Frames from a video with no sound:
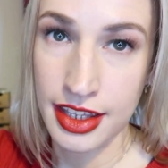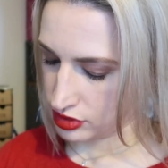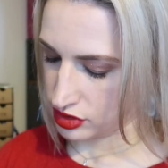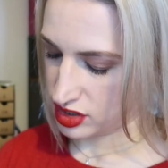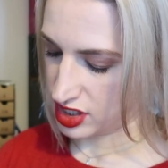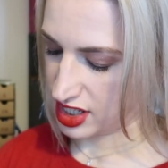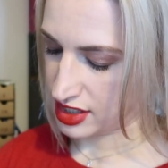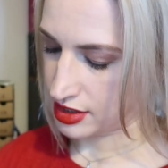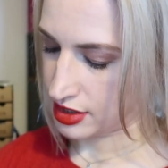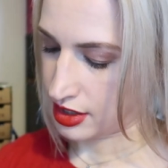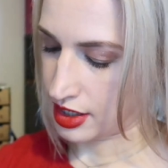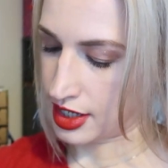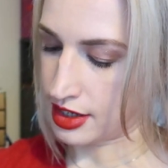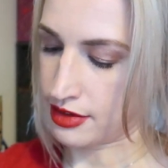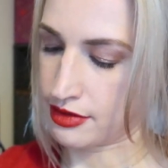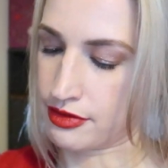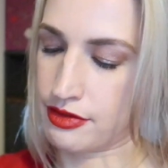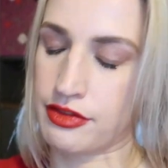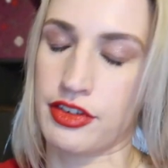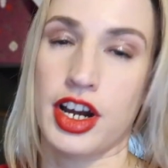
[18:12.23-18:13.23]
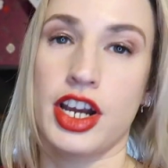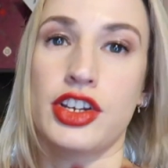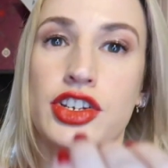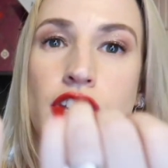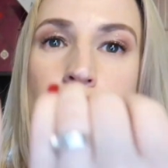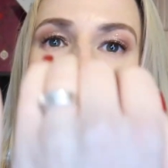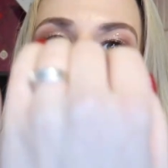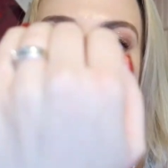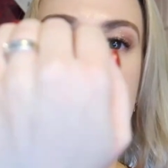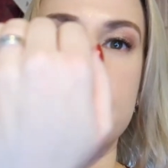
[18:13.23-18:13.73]
Just has a kind of fresh
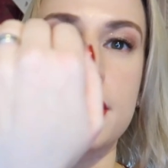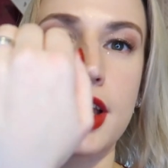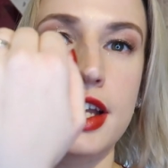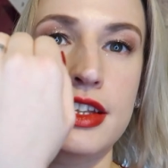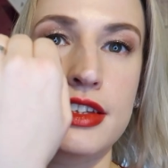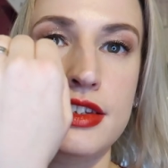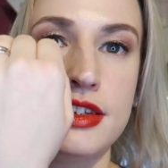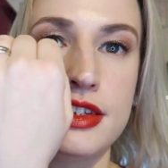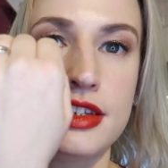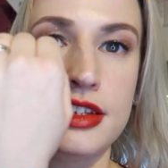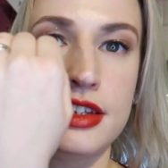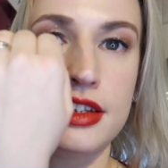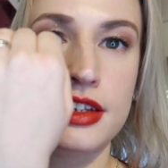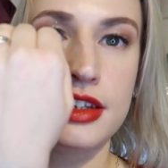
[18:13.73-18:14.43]
herbal scent.